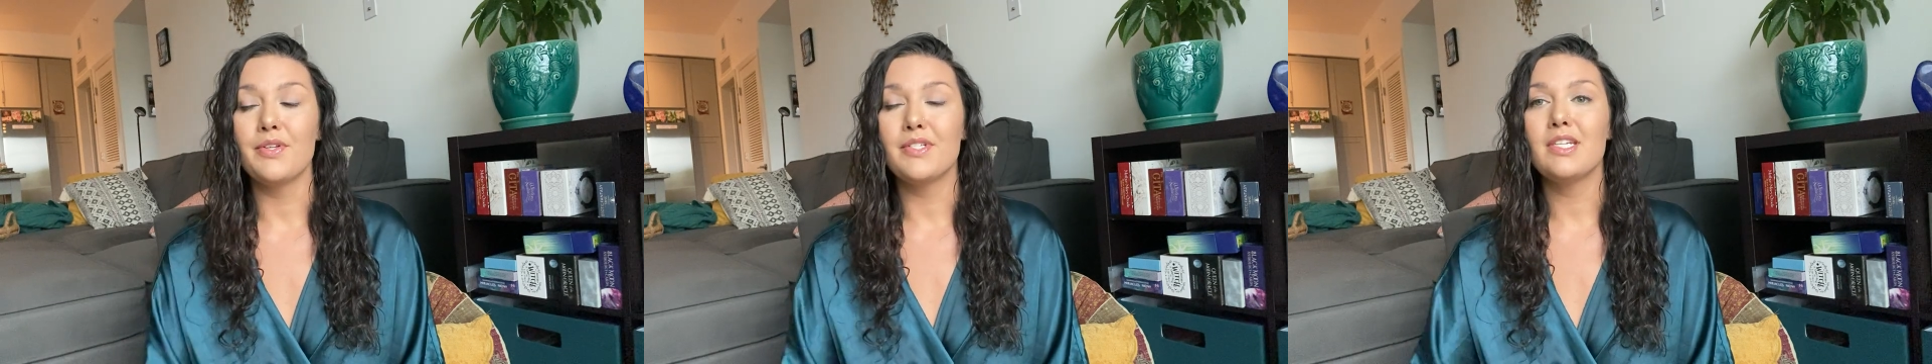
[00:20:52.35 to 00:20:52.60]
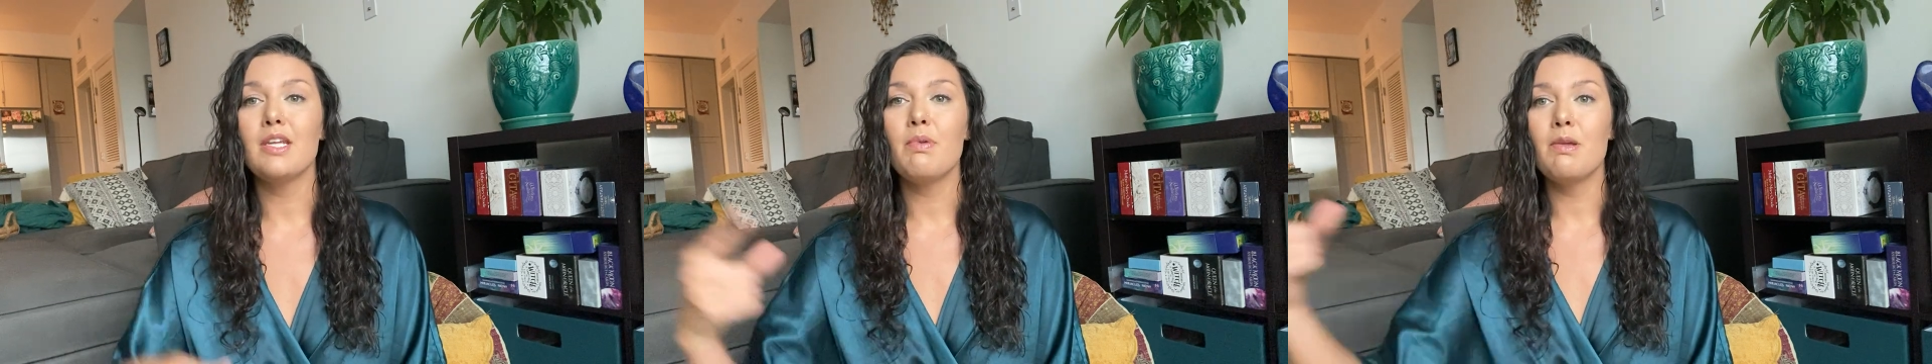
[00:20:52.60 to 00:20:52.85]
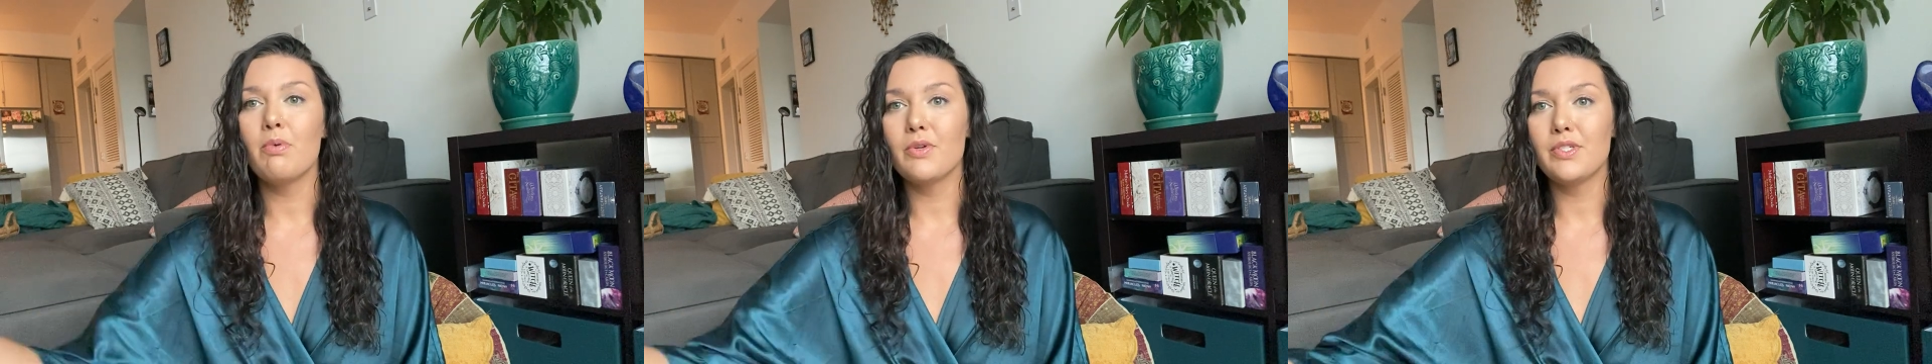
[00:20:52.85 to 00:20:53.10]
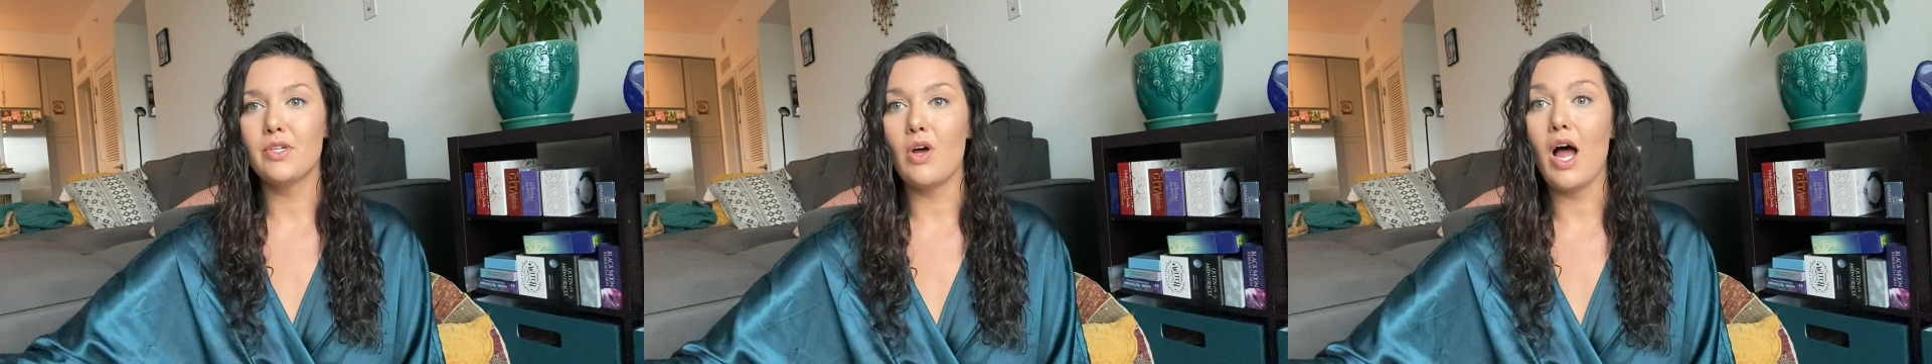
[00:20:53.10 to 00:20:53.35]
see people
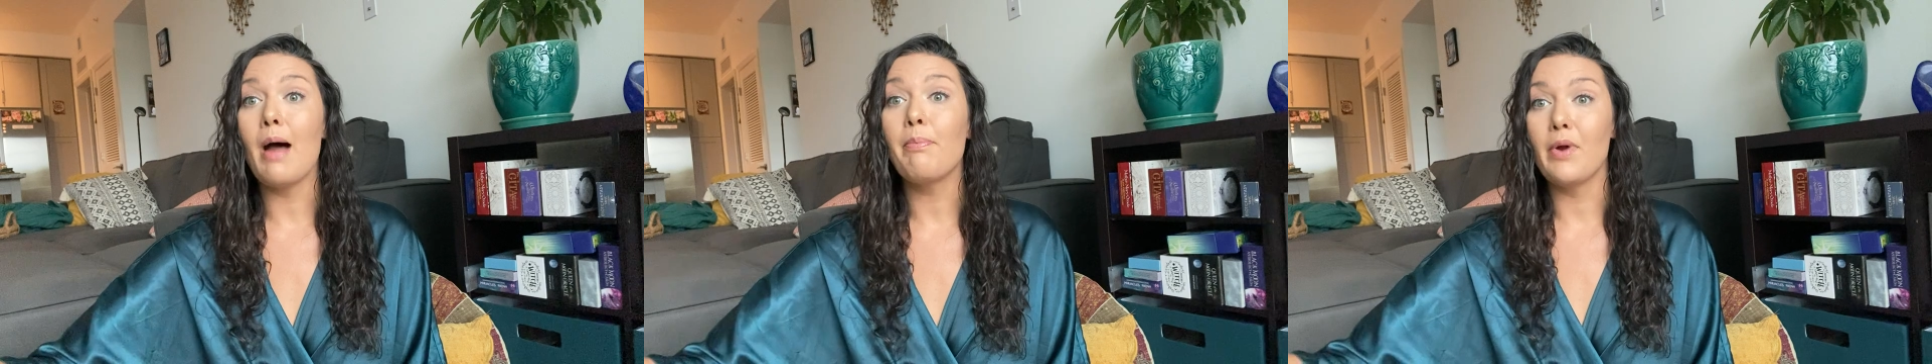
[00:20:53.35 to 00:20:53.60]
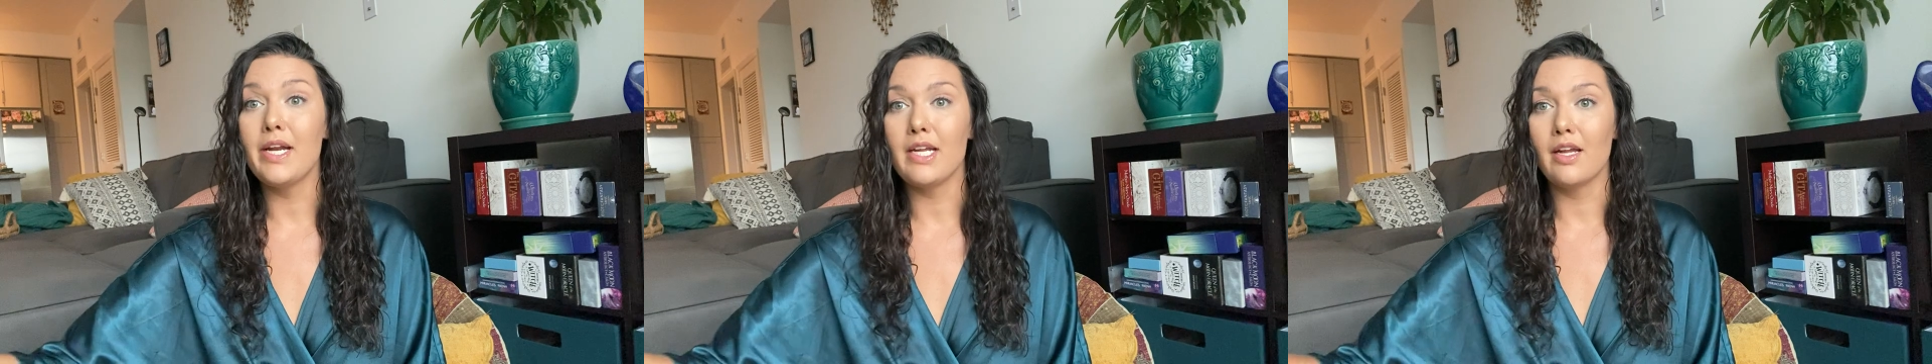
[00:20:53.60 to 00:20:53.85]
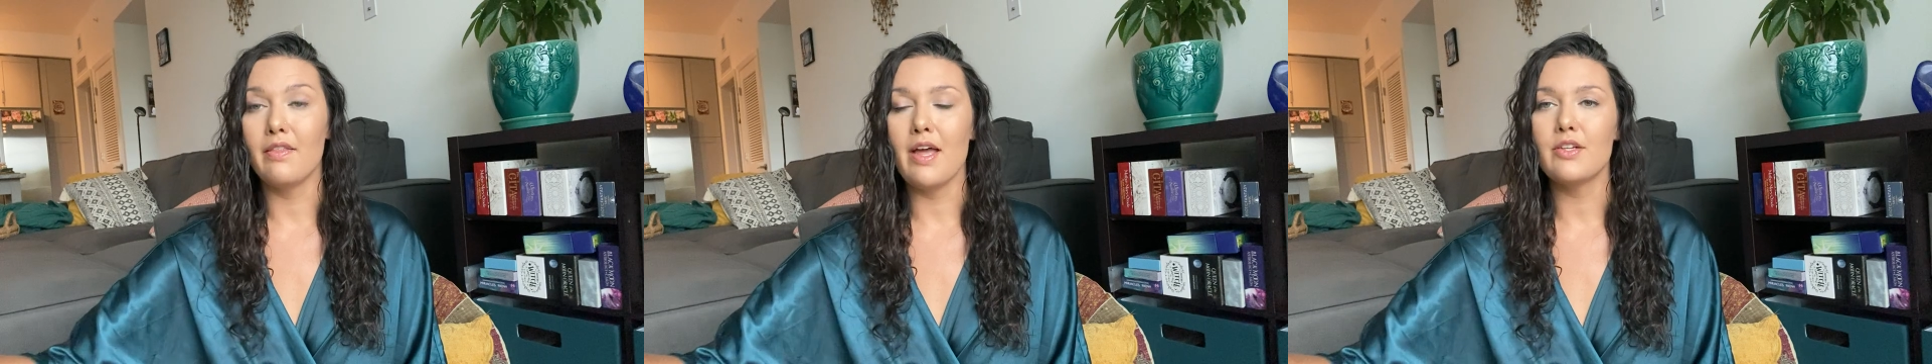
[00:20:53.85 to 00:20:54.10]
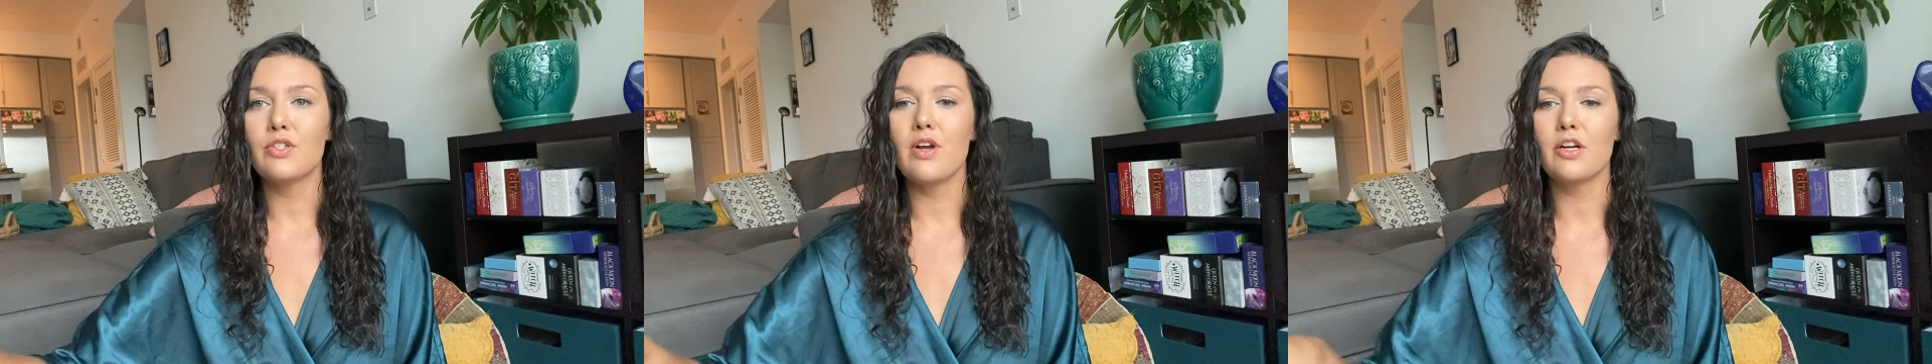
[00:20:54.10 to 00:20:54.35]
still operating in
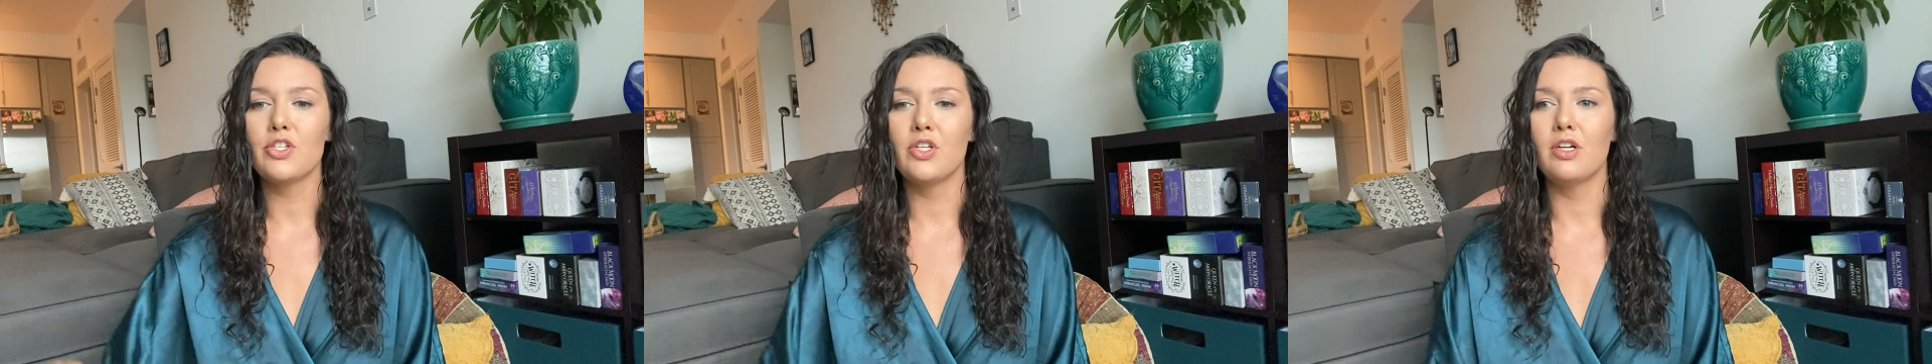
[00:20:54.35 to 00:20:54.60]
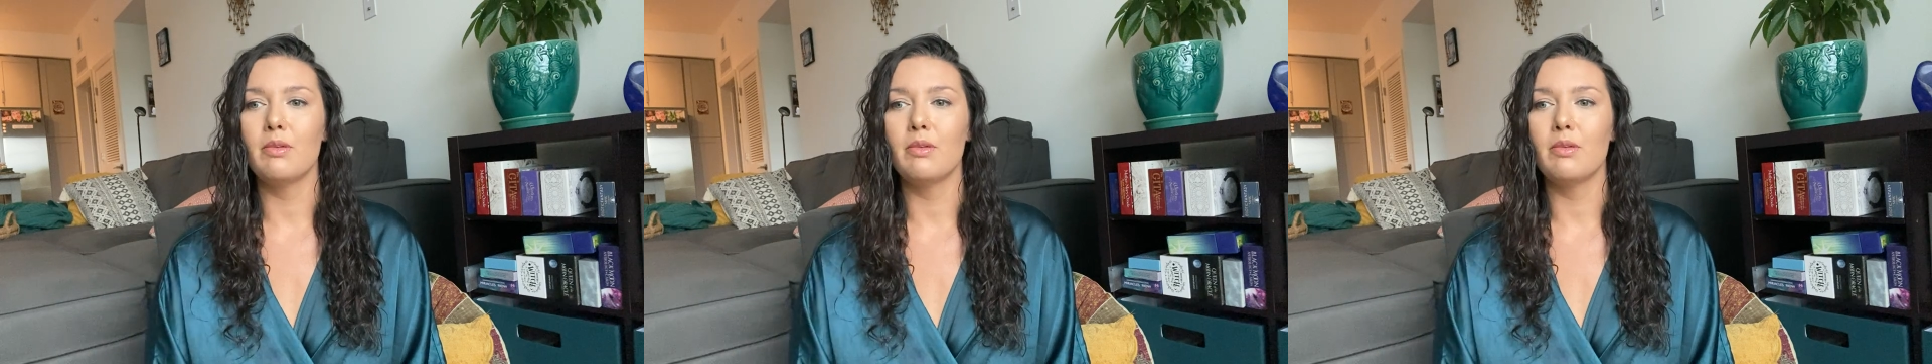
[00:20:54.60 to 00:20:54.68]
that structure and